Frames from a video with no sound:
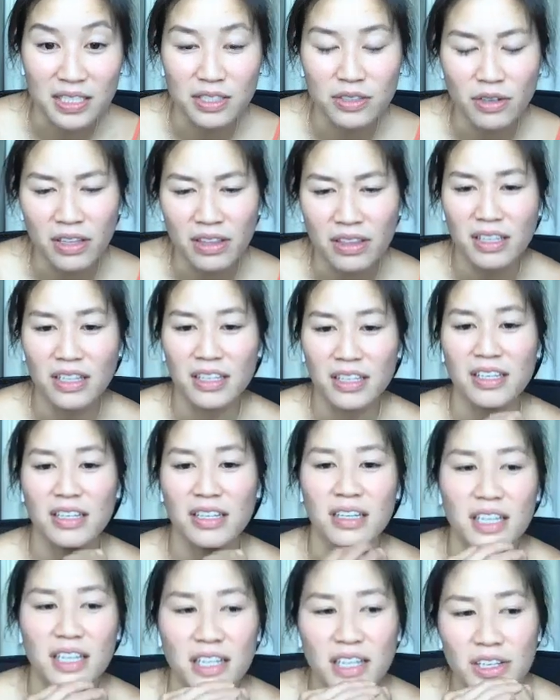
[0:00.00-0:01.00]
So I think
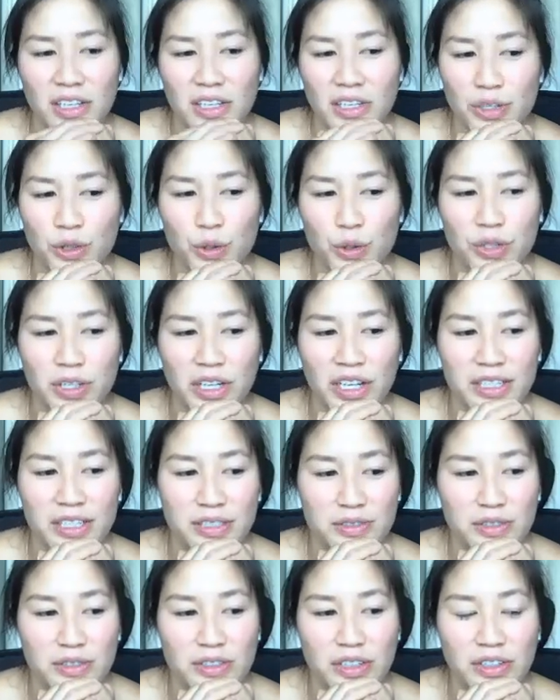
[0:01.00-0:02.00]
you kind
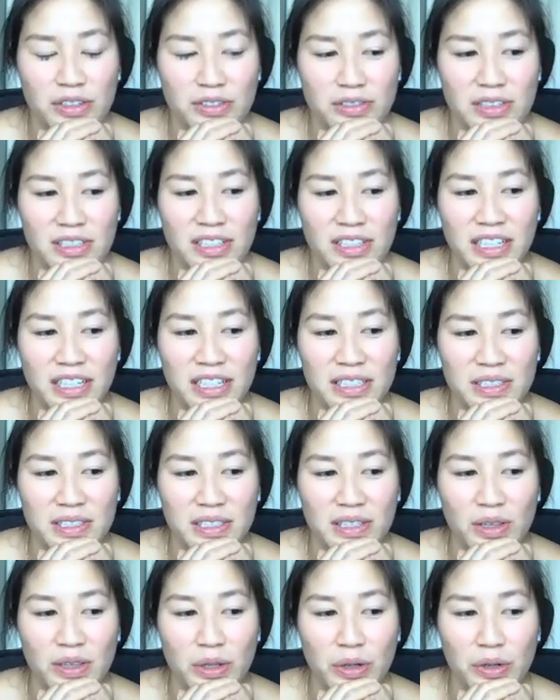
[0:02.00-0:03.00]
of don't realize the
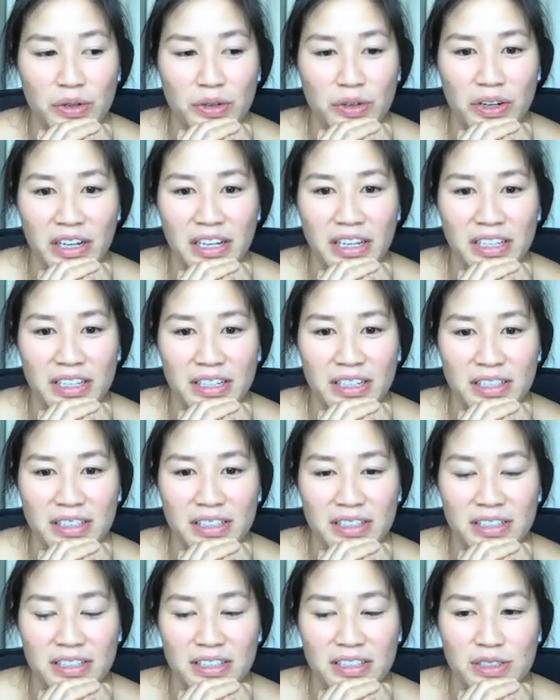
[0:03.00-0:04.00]
low grade
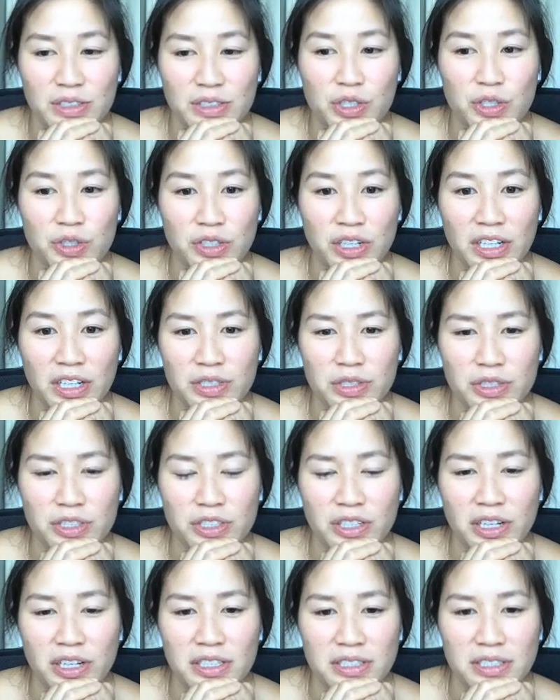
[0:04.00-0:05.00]
stress you're
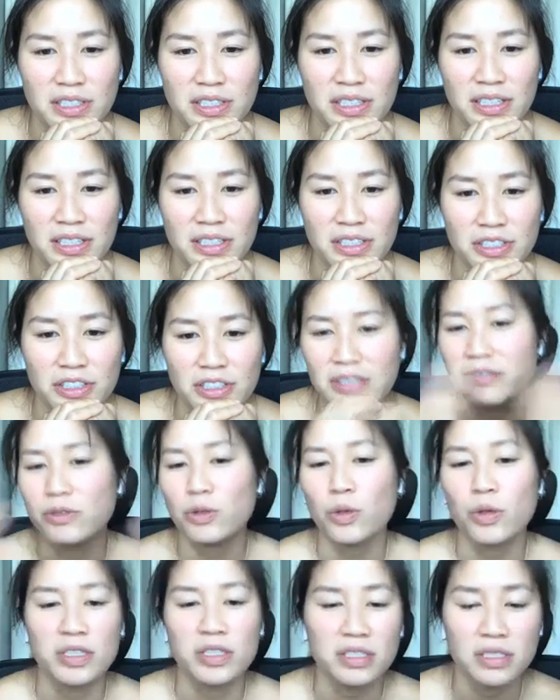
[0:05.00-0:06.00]
constantly under, and of
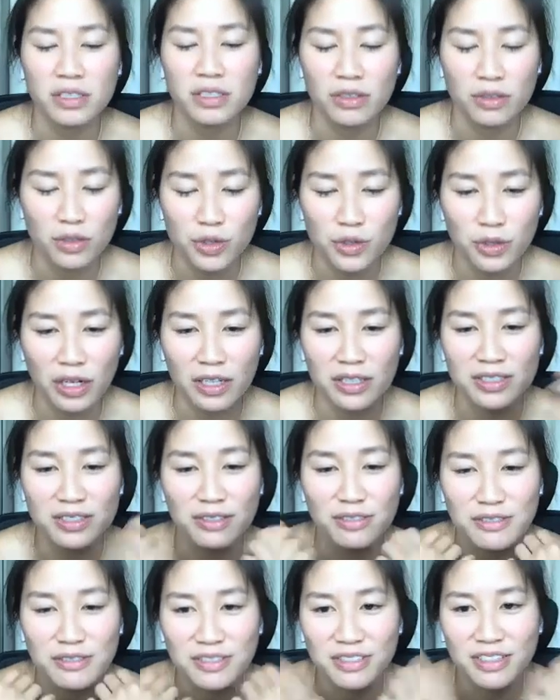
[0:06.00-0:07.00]
course the stress
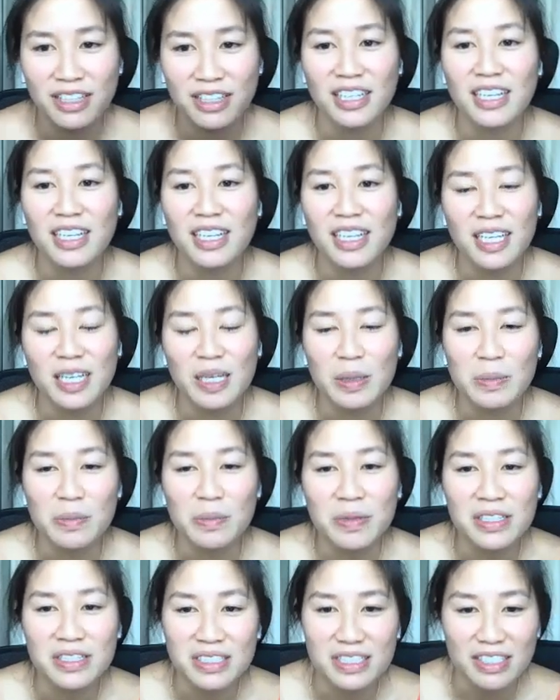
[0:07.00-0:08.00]
of
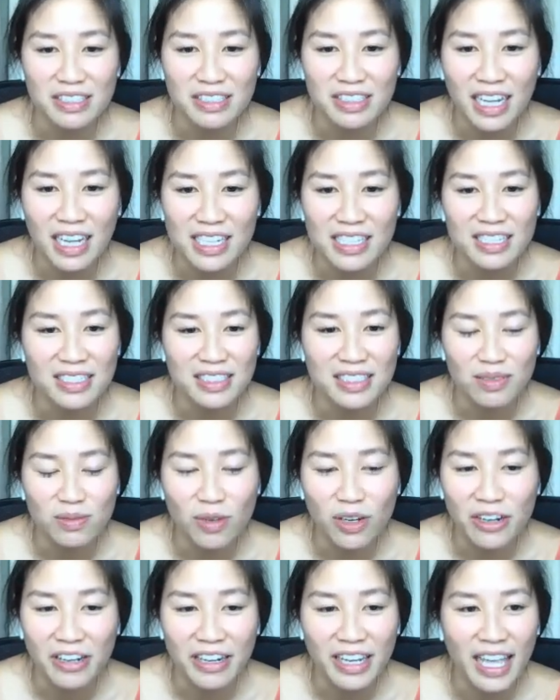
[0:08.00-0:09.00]
being tear gassed and
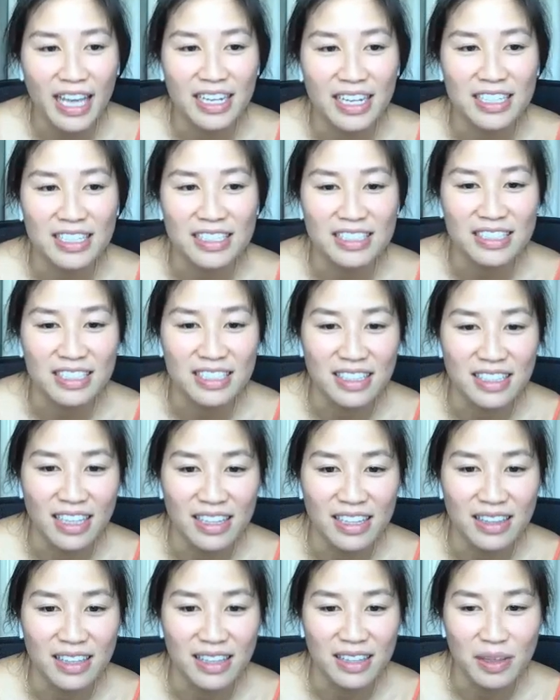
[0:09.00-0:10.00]
water cannon,
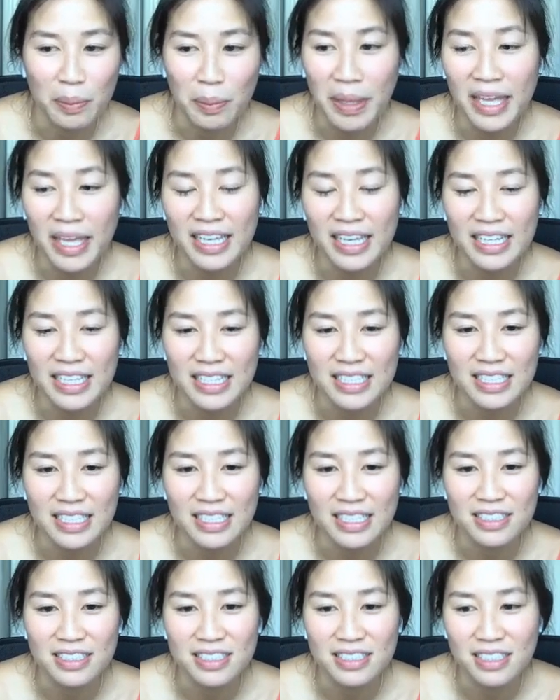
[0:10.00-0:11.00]
and the pain,
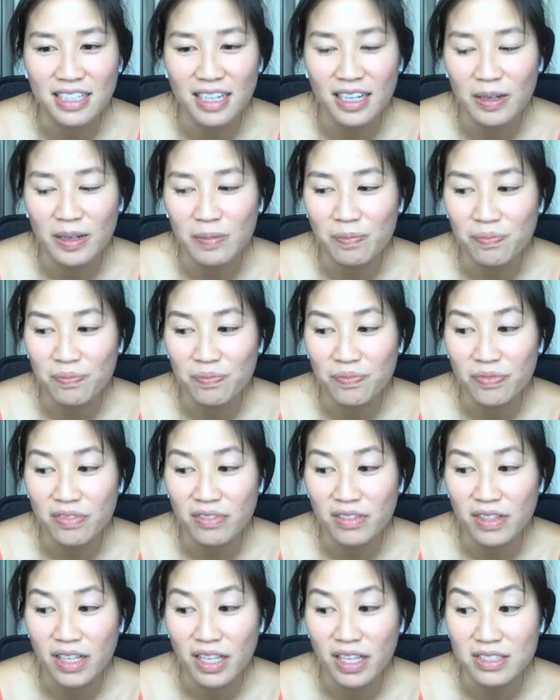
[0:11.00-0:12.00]
and
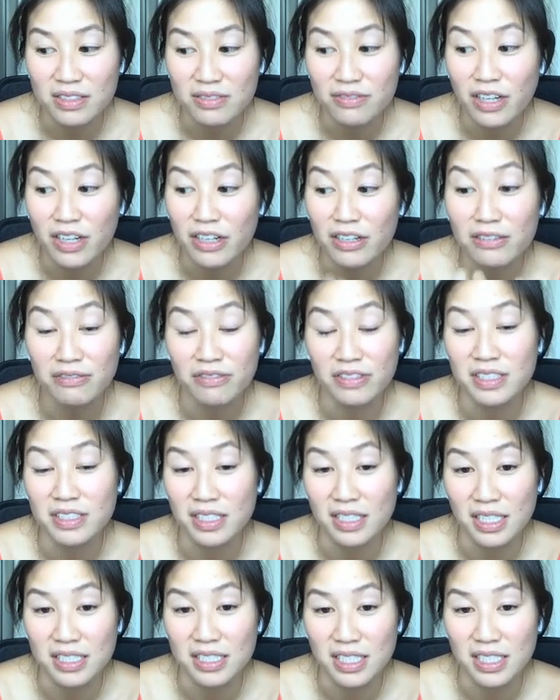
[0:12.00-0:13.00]
it's very
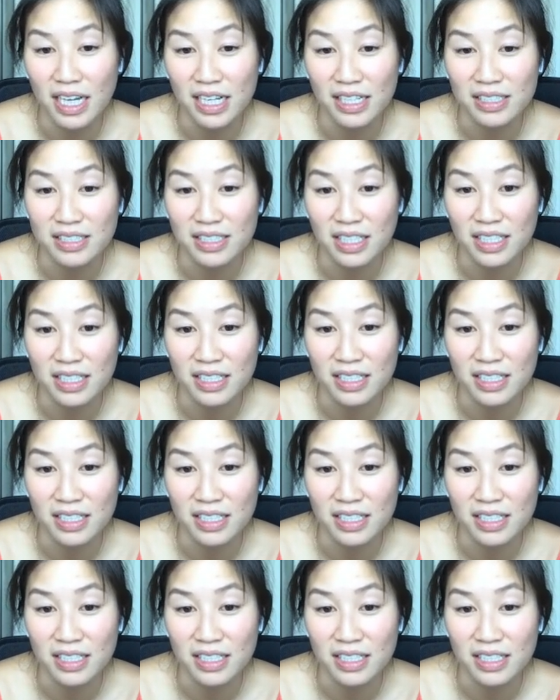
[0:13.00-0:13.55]
physically taxing.